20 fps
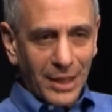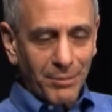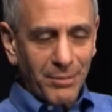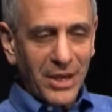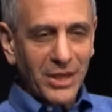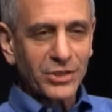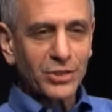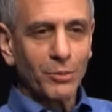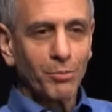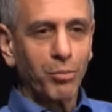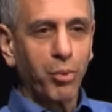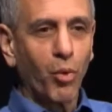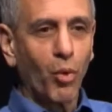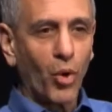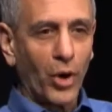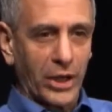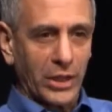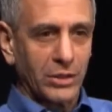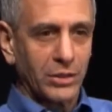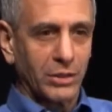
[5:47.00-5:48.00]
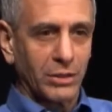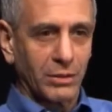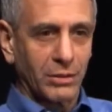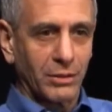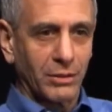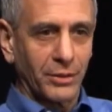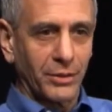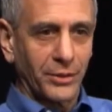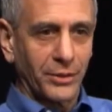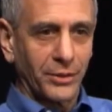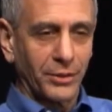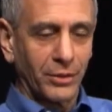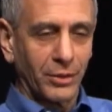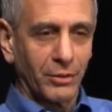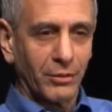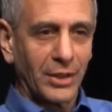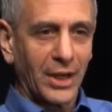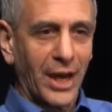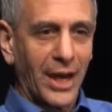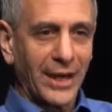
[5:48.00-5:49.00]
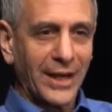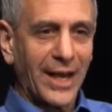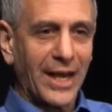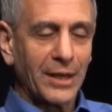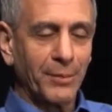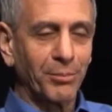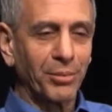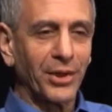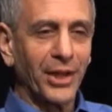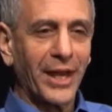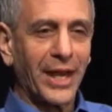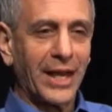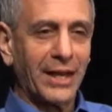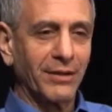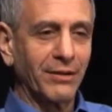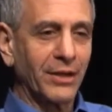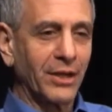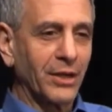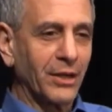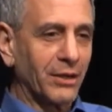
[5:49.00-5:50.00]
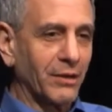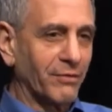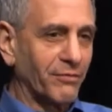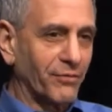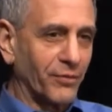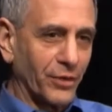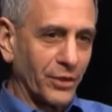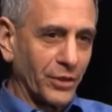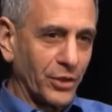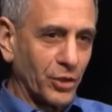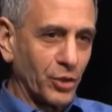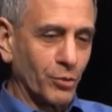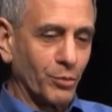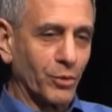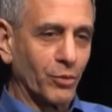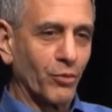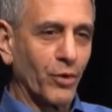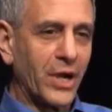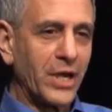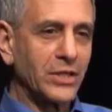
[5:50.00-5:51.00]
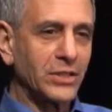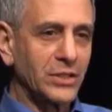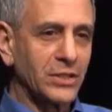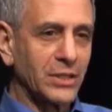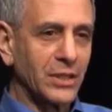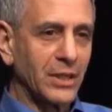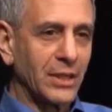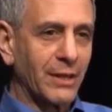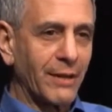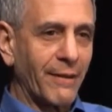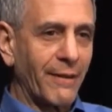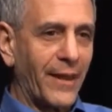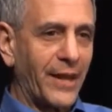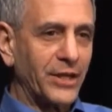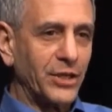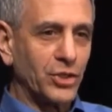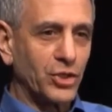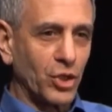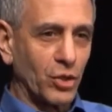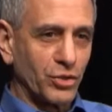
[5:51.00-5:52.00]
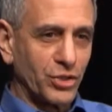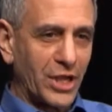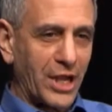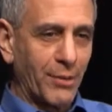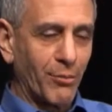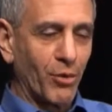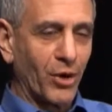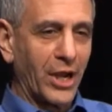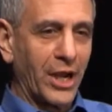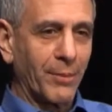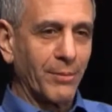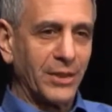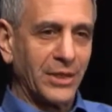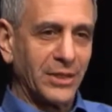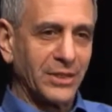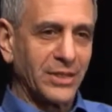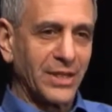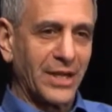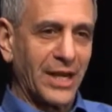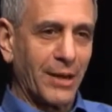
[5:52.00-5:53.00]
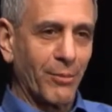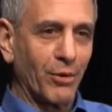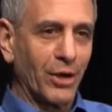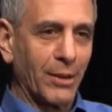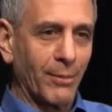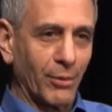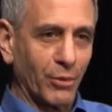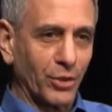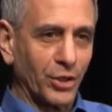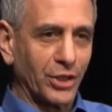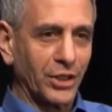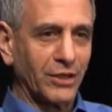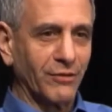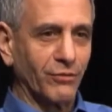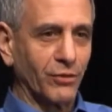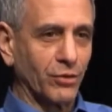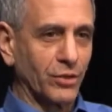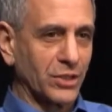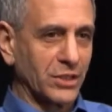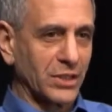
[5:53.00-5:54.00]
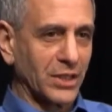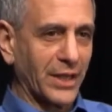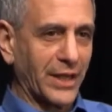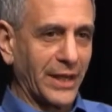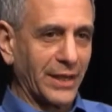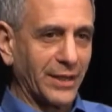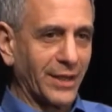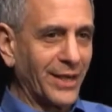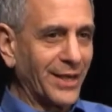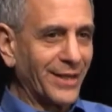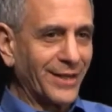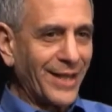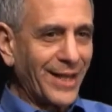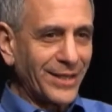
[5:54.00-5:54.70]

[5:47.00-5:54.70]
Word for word: That makes a point. You know, God had a plan for the human race, and he chose Abraham, and he said, Abraham, I'm going to give you this land.